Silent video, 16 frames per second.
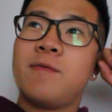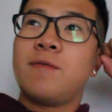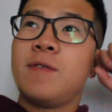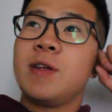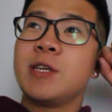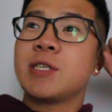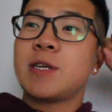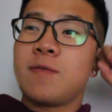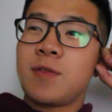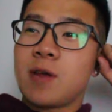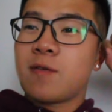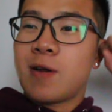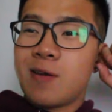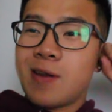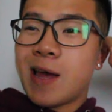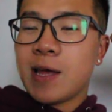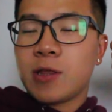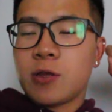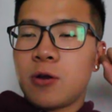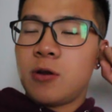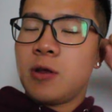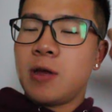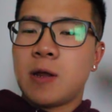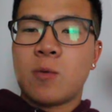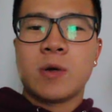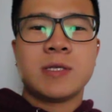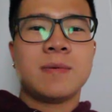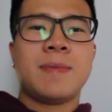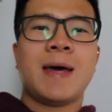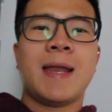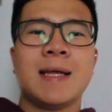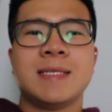finished everything around 9.30 and went
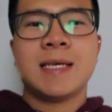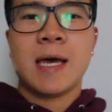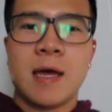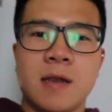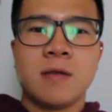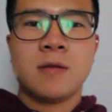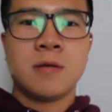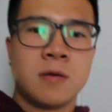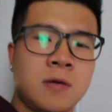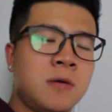to bed at 10